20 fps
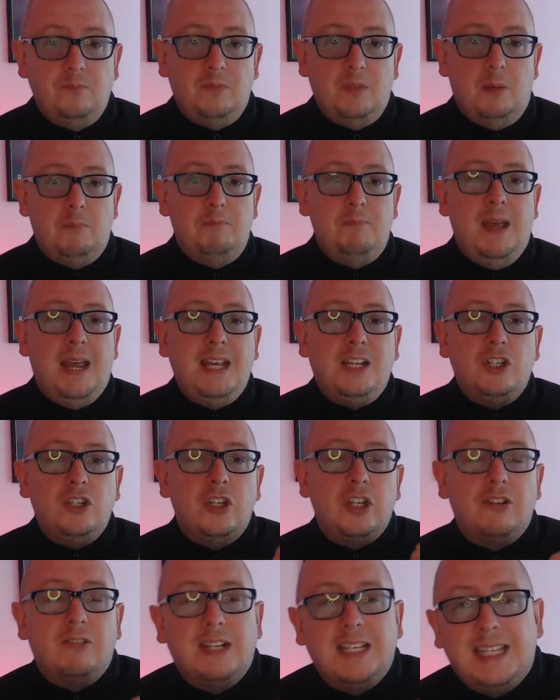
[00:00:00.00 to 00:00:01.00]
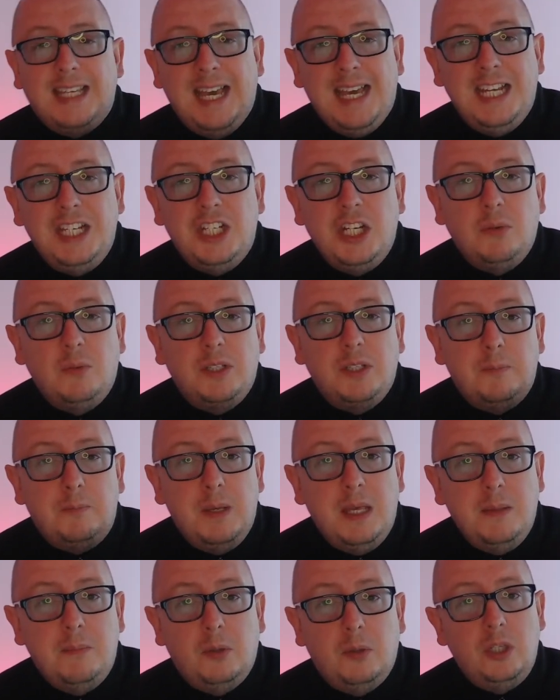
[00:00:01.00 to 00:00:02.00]
make sure you're engaging with the
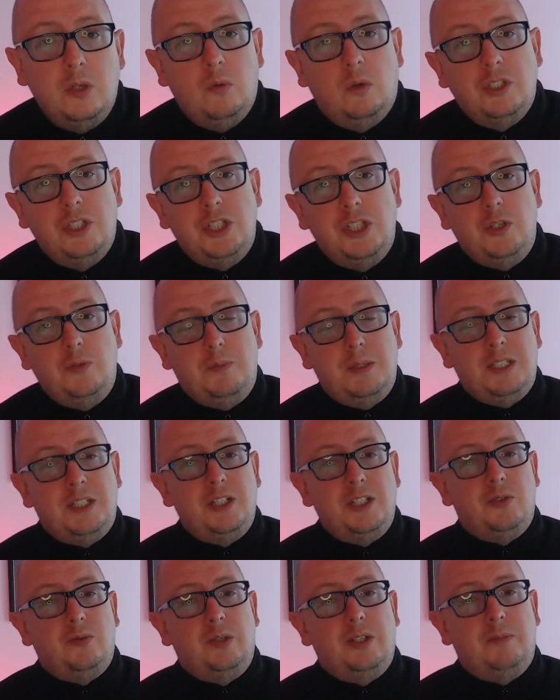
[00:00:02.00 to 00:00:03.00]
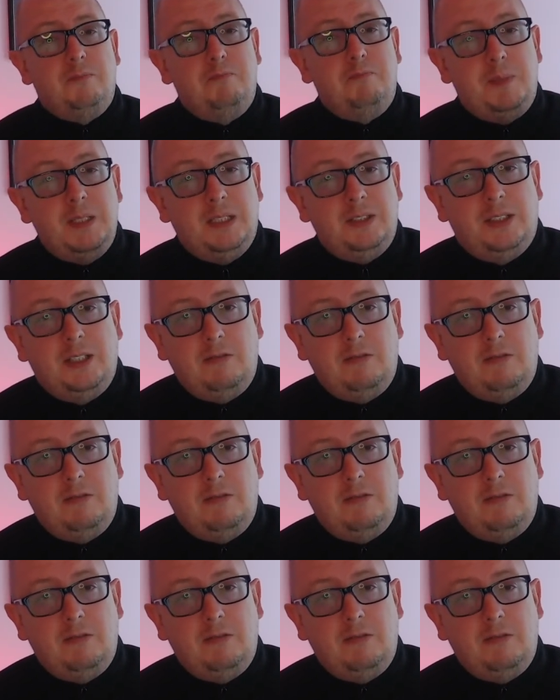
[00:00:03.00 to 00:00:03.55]
people you want to do business with and building